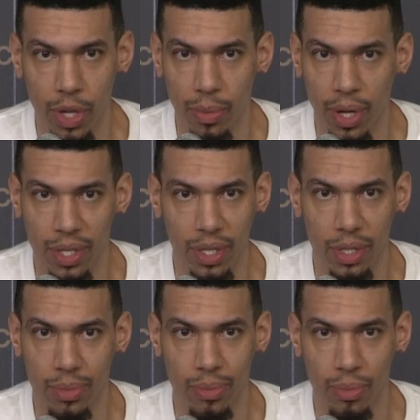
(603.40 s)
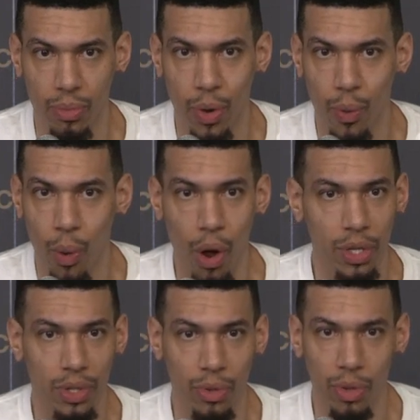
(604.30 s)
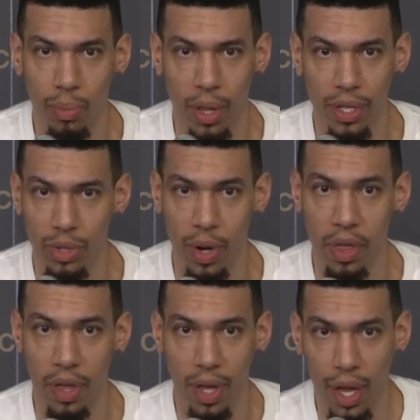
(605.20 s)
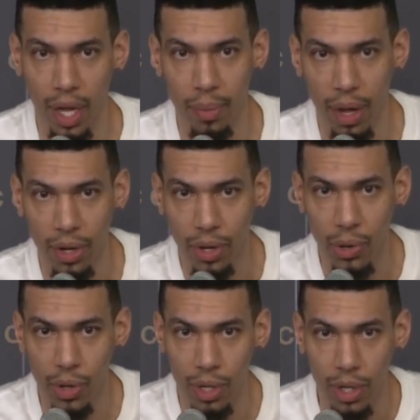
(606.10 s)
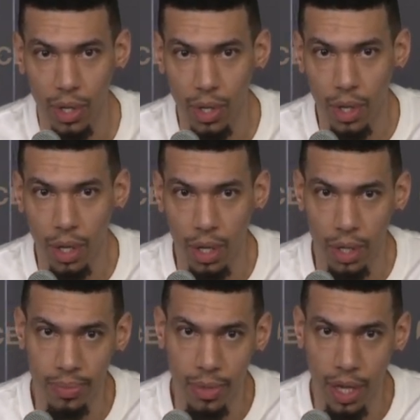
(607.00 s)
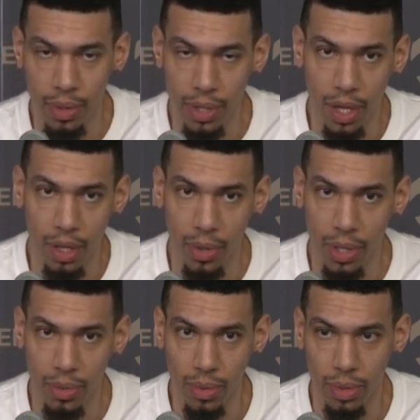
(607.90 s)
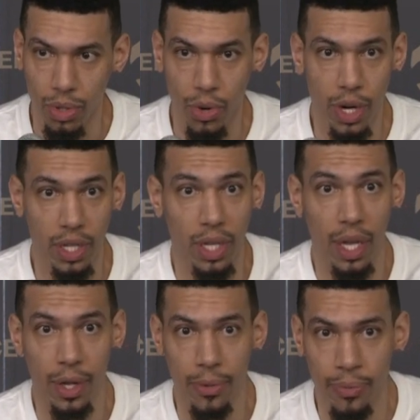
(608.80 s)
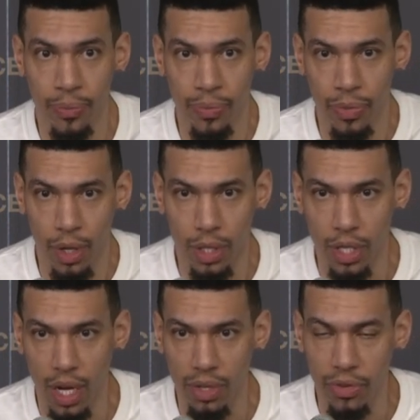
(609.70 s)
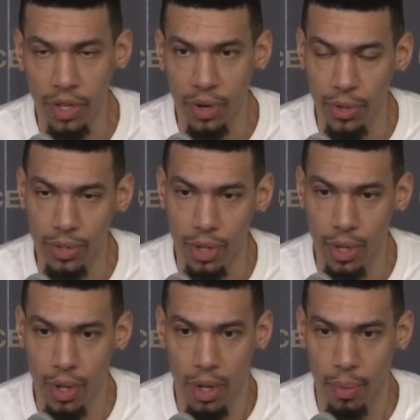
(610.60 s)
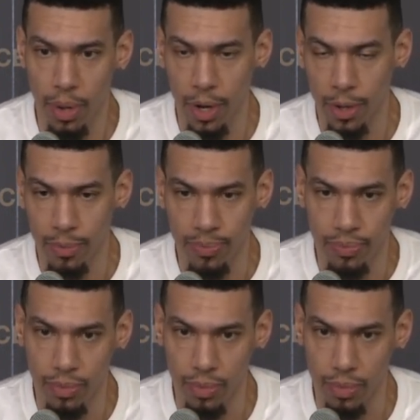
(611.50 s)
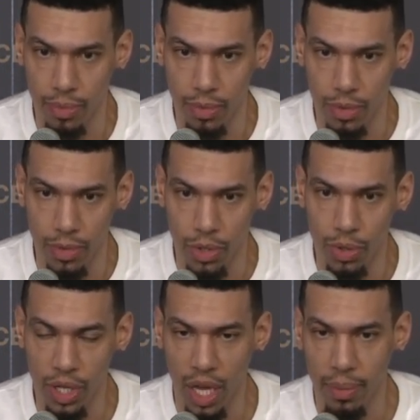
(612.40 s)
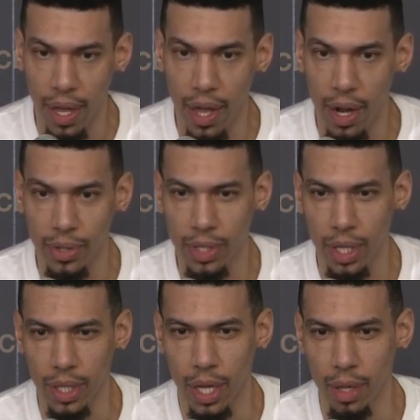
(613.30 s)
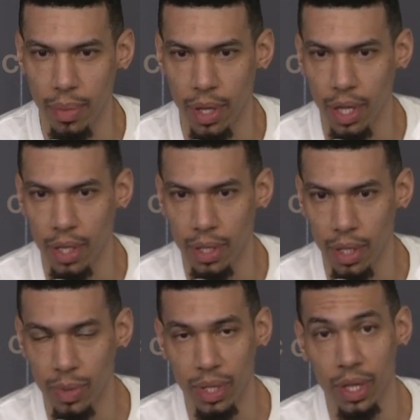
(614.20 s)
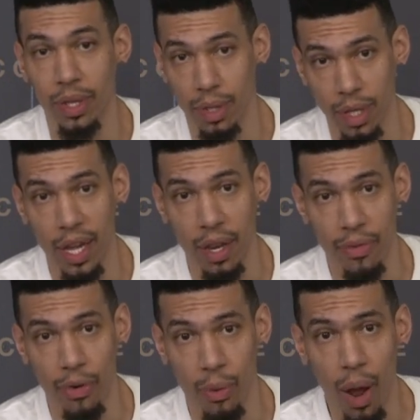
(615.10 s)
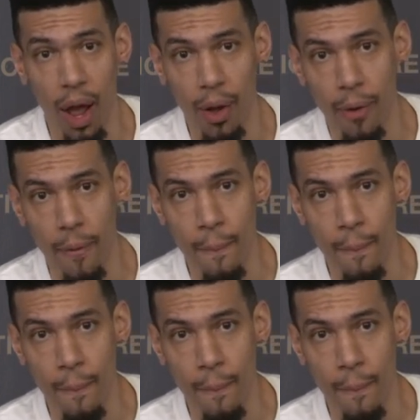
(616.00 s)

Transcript: with him because he just walks through and plays through anything. Guy came back on the court like it was nothing with a torn ACL and shot his free throws. But as soon as he came down, I was just like, damn. And then he was laying there for a while.